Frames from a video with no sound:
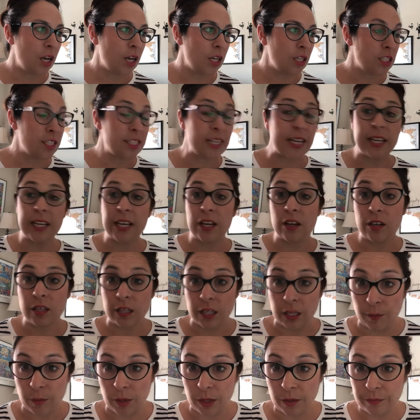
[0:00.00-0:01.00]
sending
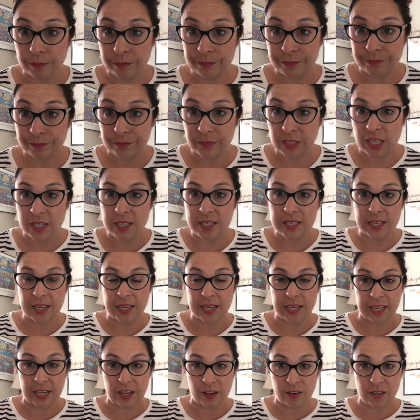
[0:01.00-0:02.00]

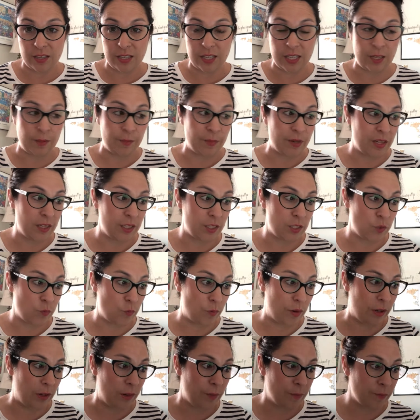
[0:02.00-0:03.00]
out an email as
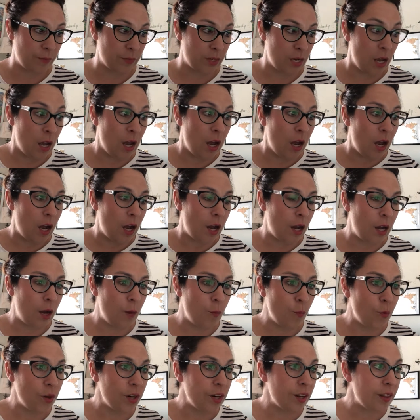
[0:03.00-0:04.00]
well.
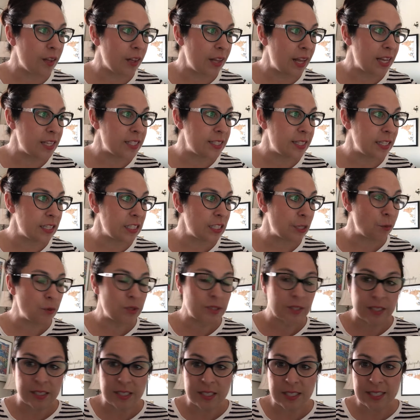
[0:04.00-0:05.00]
One of the last things I
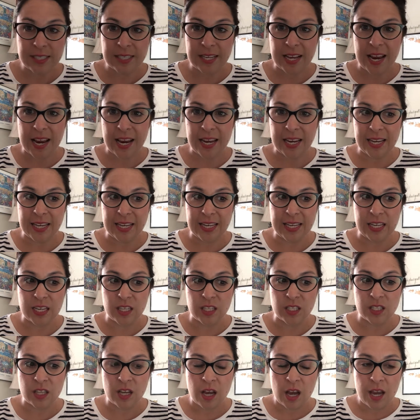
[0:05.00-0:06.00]
was going to say
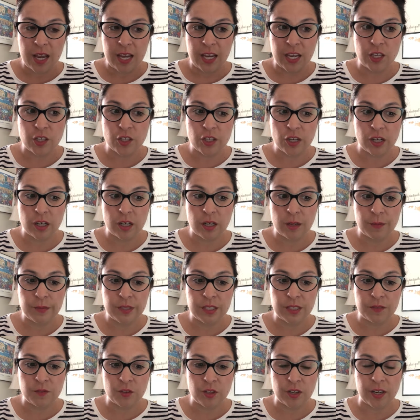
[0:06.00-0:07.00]
is, in
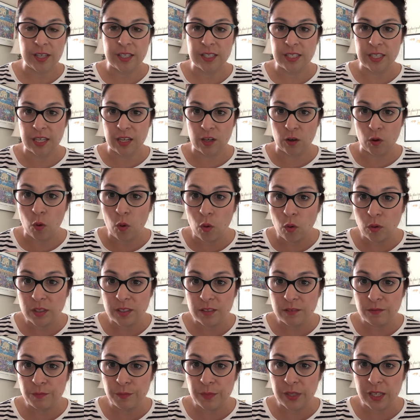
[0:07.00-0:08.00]
terms of trying to get a hold
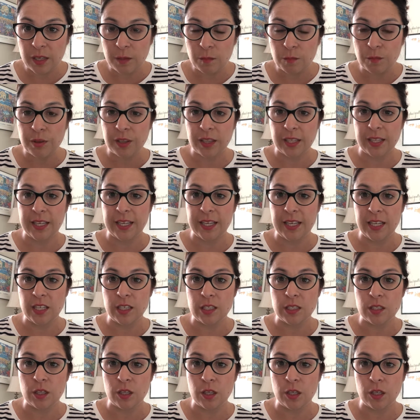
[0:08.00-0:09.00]
of me,
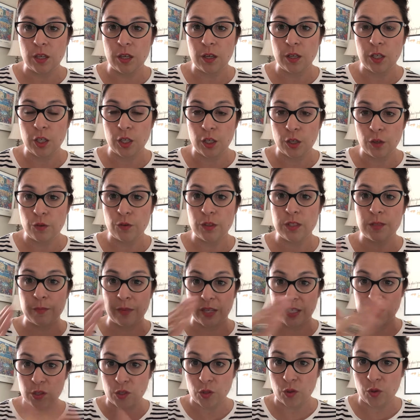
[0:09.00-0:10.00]
please use
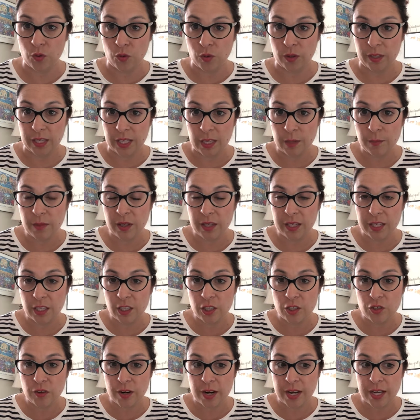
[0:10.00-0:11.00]
my school emailing
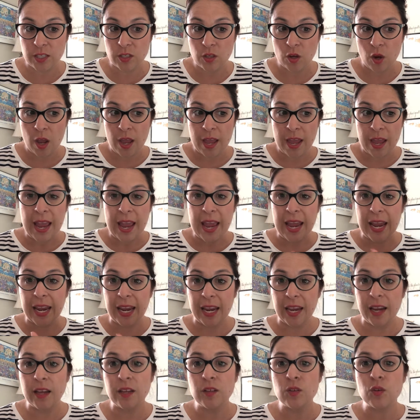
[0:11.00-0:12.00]
address
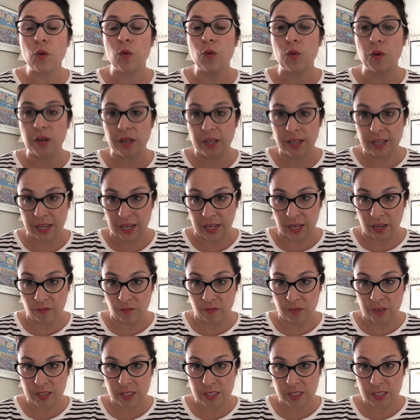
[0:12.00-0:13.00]
and or
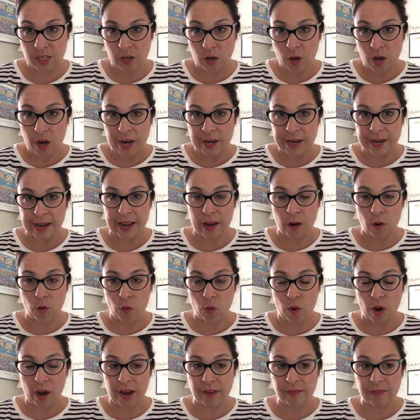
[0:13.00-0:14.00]
Canvas. Now,
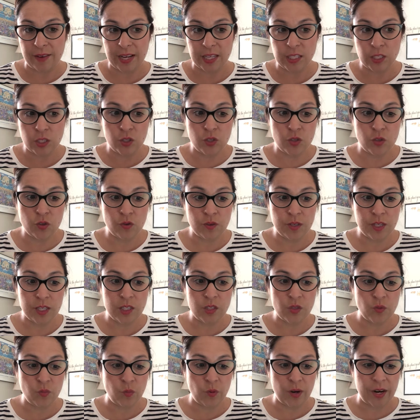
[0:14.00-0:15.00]
I've had
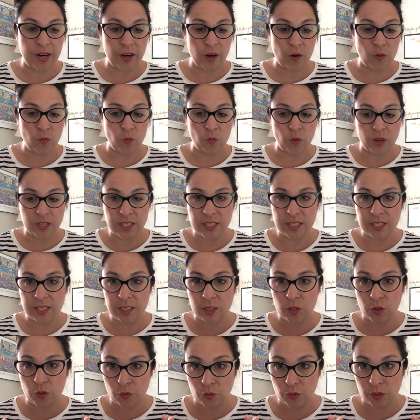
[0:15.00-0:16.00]
students where once
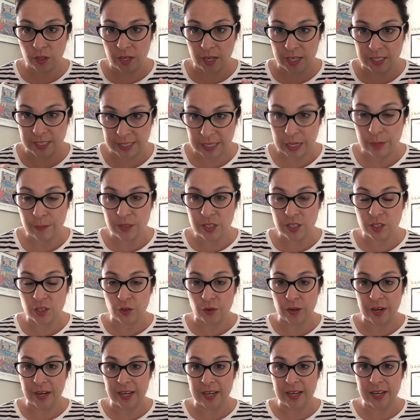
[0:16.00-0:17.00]
an assignment is
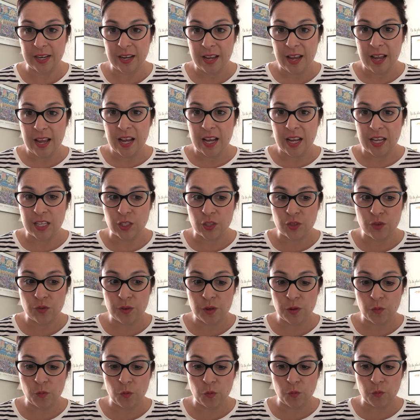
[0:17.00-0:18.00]
graded, a
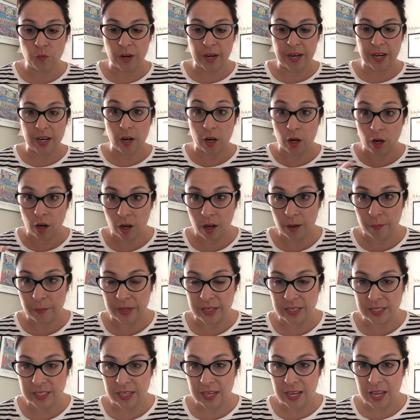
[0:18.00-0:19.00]
student will write a
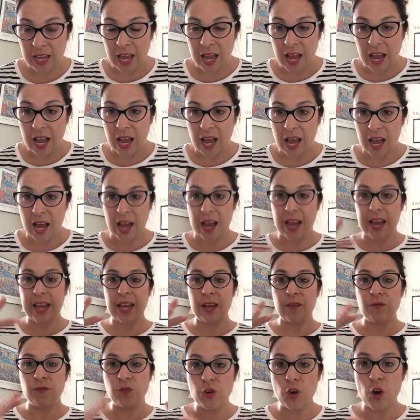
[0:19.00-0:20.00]
comment. I
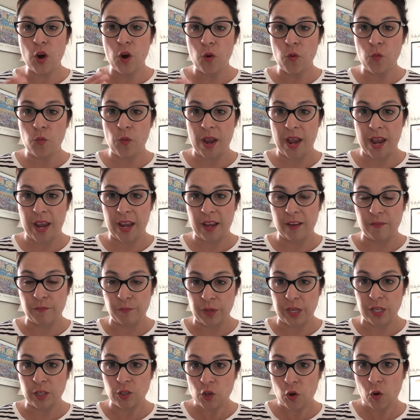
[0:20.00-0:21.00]
have no way of
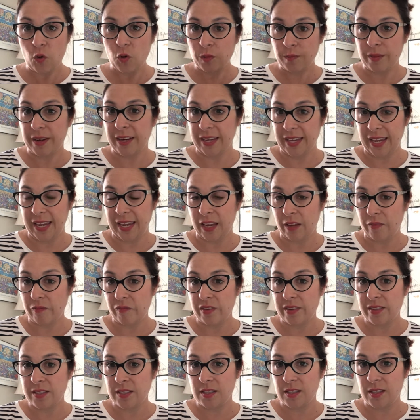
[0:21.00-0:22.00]
being told by
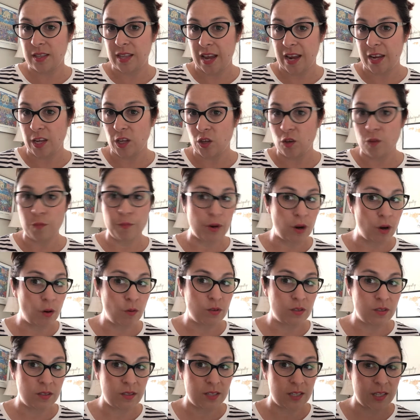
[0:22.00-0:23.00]
Canvas that you
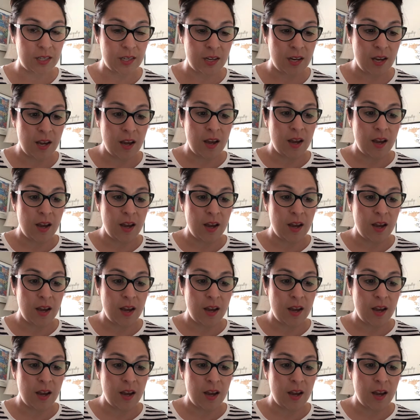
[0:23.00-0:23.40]
posted